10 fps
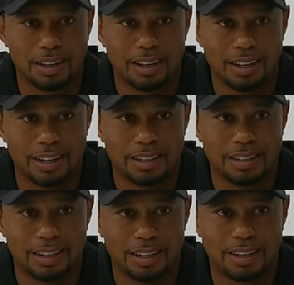And
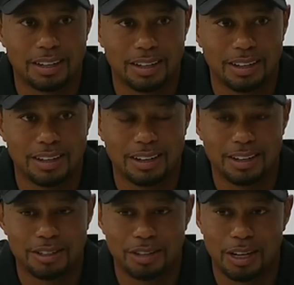
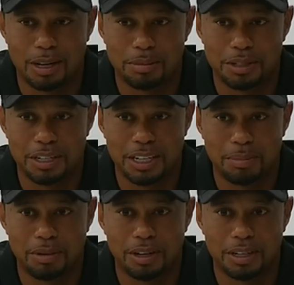so I'm sneaking
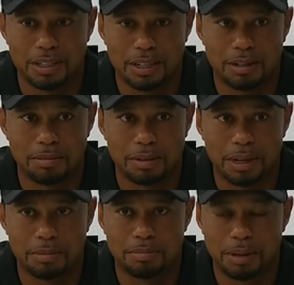up on it.
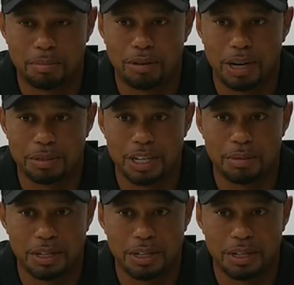My prime's coming